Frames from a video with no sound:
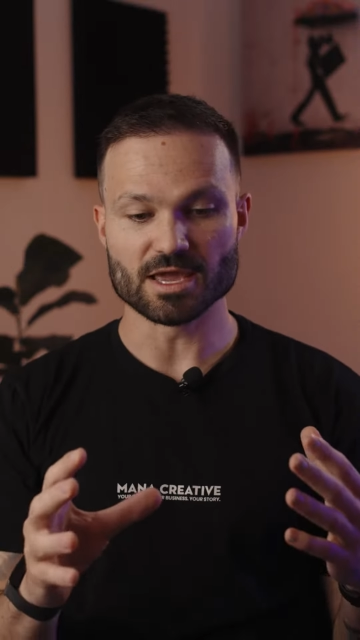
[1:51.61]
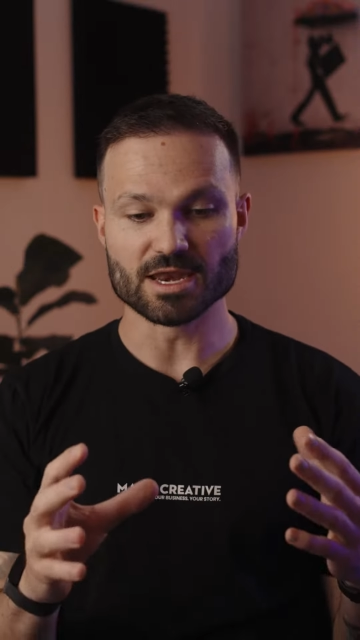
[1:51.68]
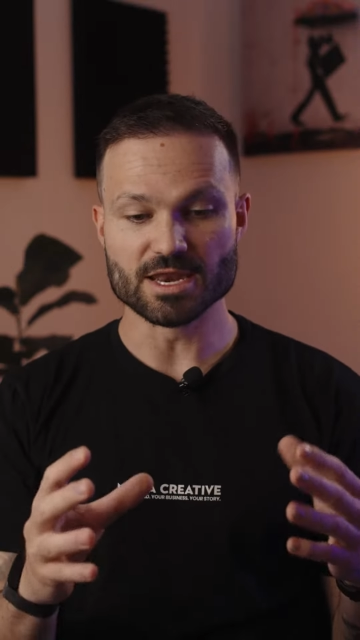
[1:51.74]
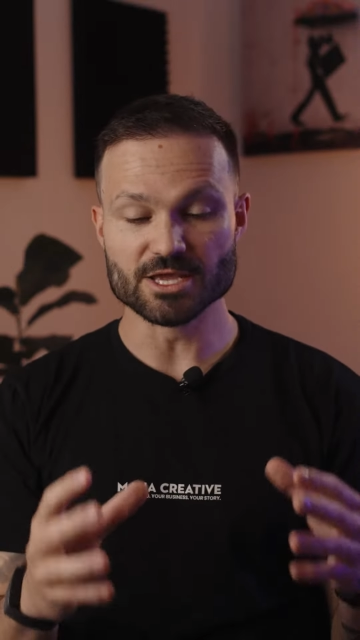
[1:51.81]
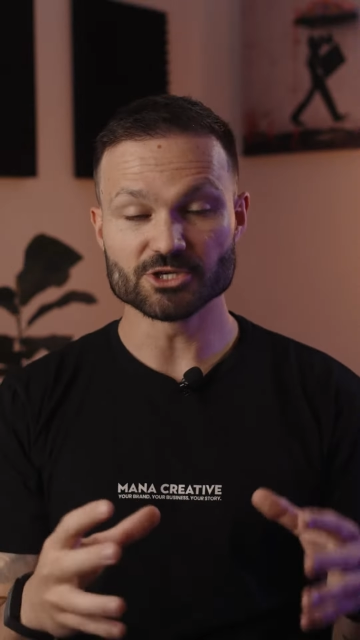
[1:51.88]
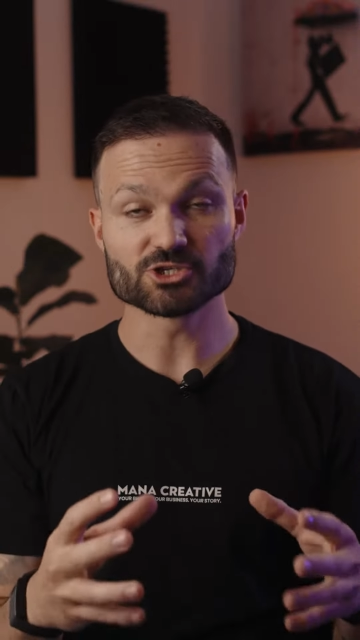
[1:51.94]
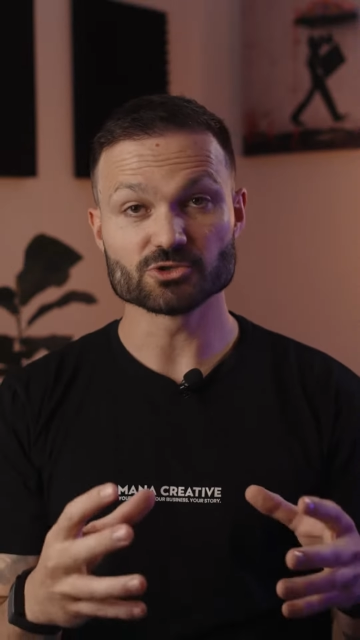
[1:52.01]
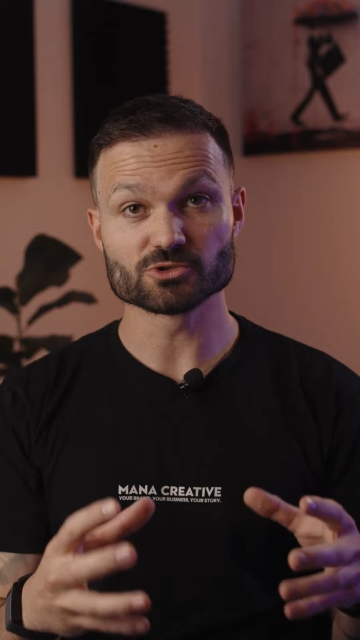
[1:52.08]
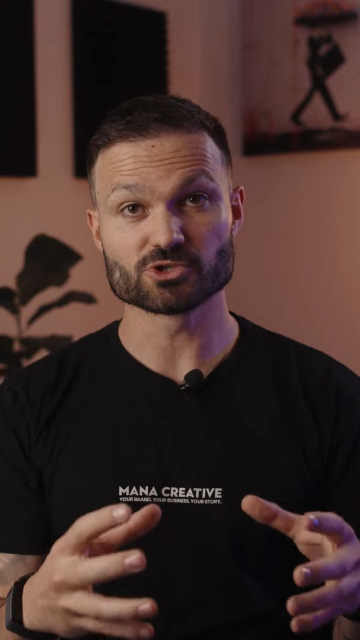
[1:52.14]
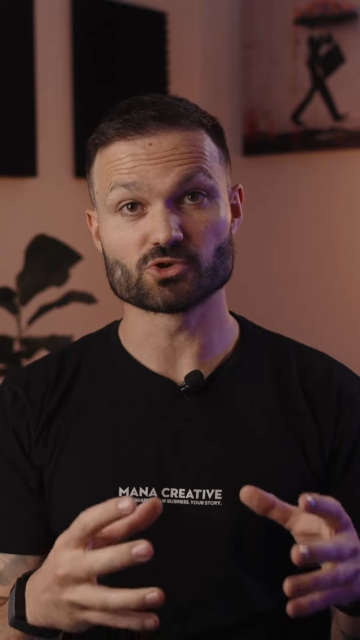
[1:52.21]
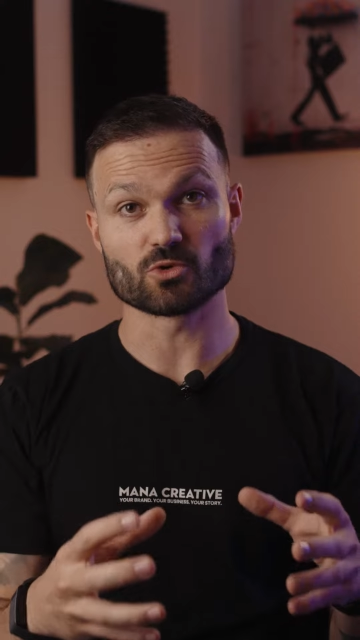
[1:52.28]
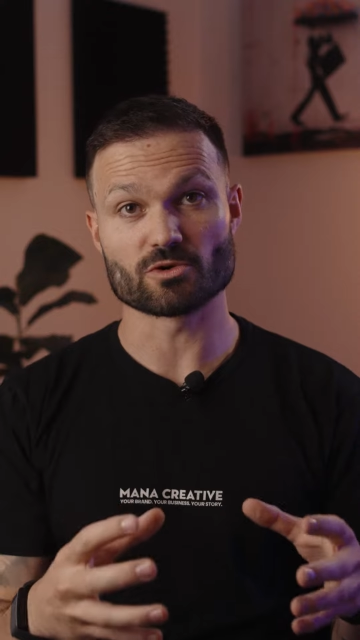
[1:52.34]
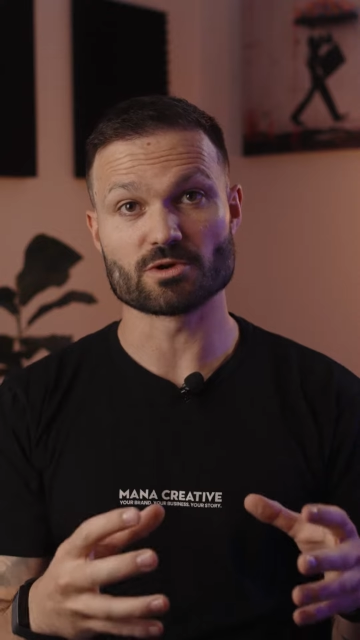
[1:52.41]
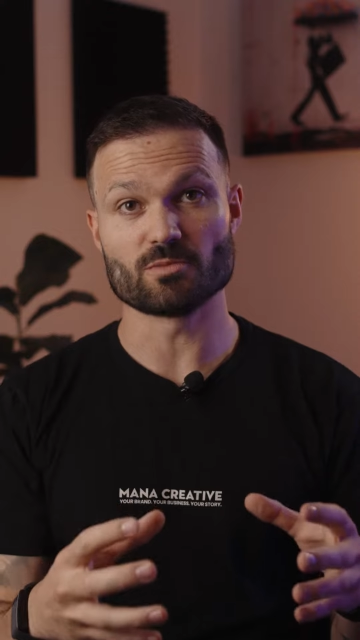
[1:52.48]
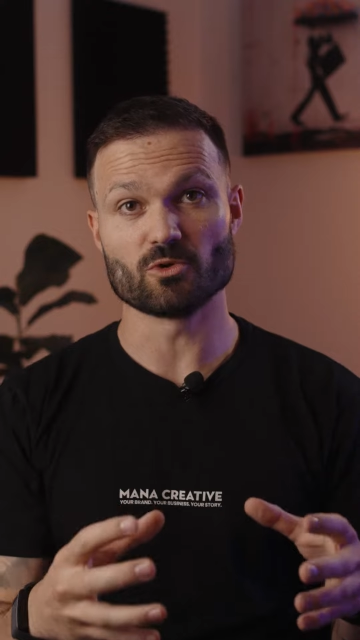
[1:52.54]
initial
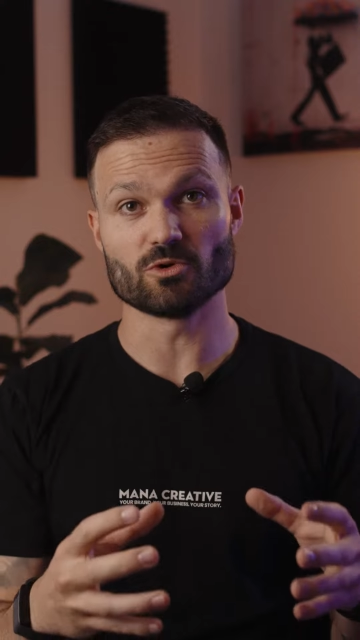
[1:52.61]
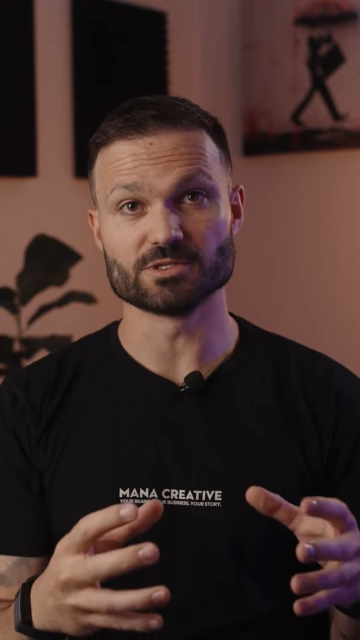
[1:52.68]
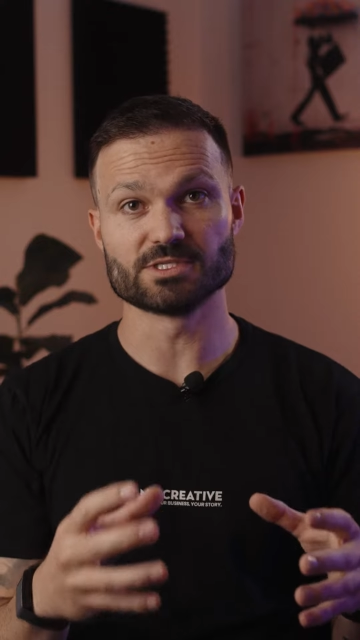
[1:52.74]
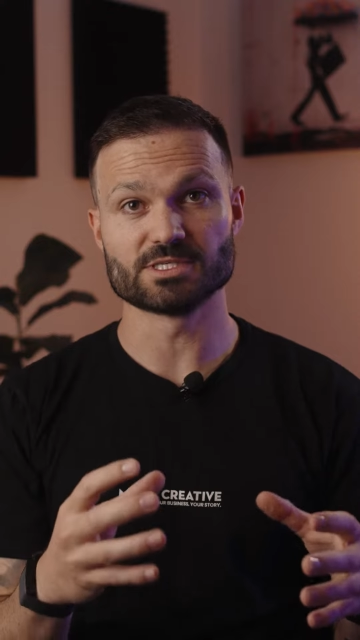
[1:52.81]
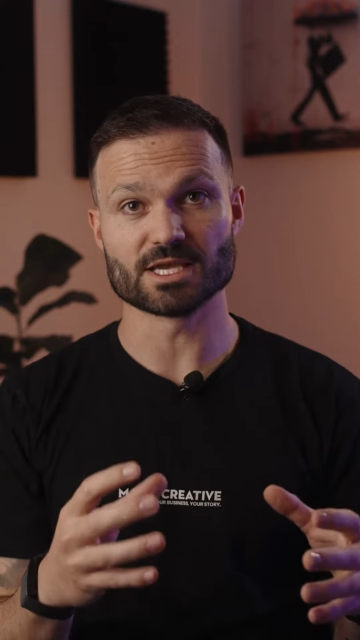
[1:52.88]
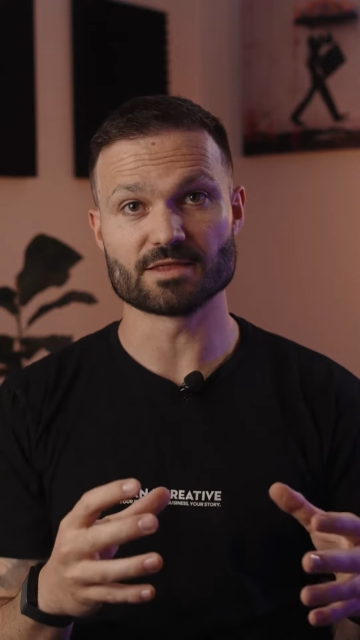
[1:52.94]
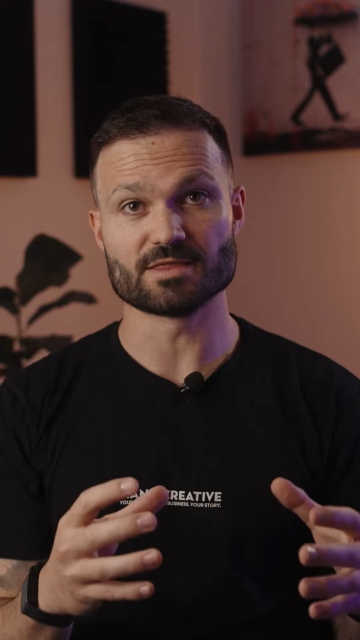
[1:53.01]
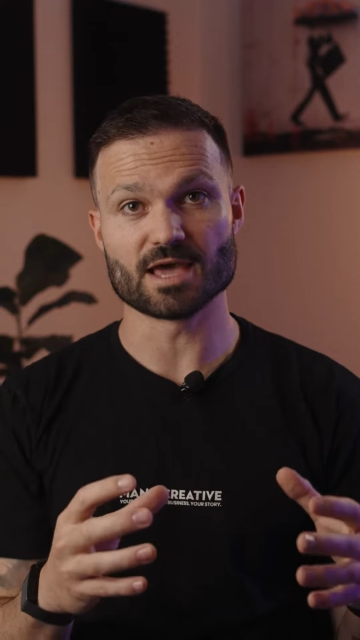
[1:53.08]
storyboard said